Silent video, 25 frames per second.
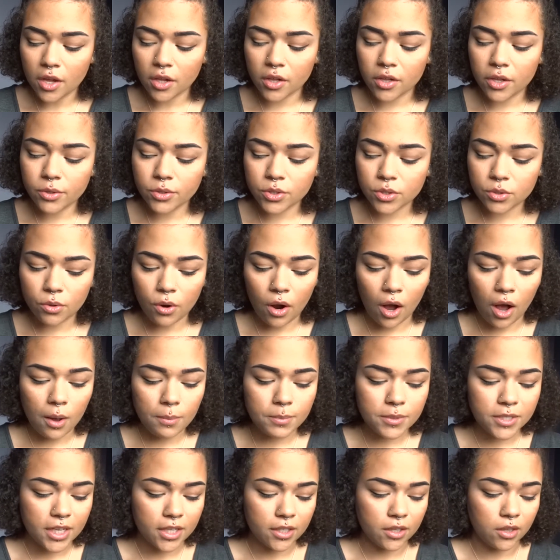Close
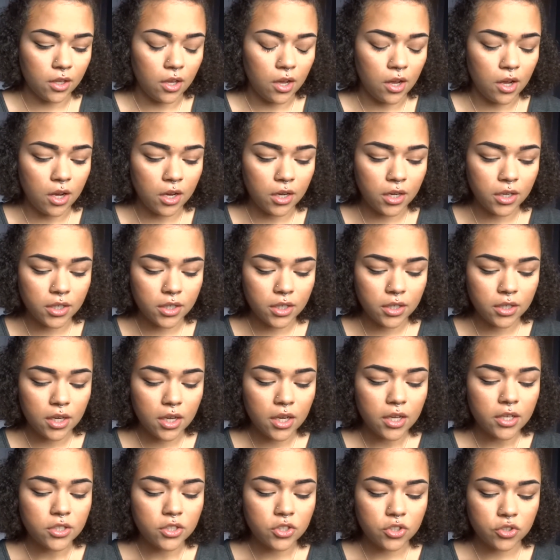cropped and long,
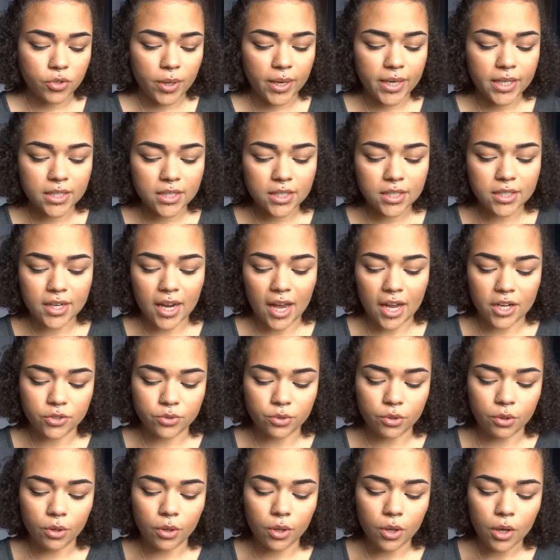straightened and
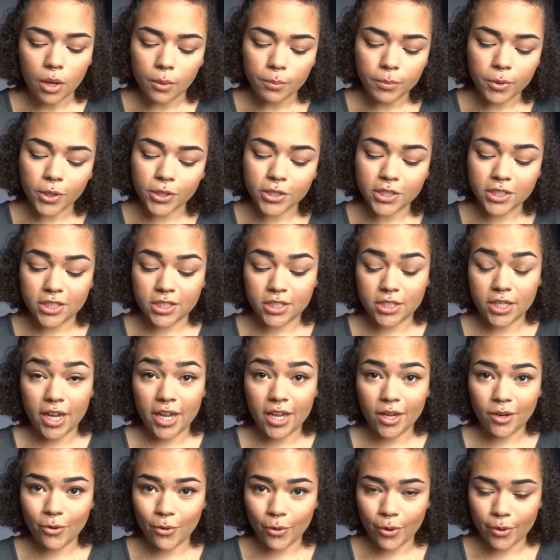natural, pulled into
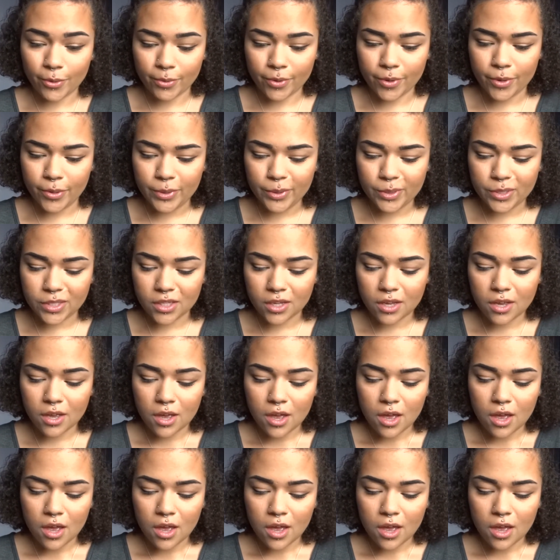tight cornrows,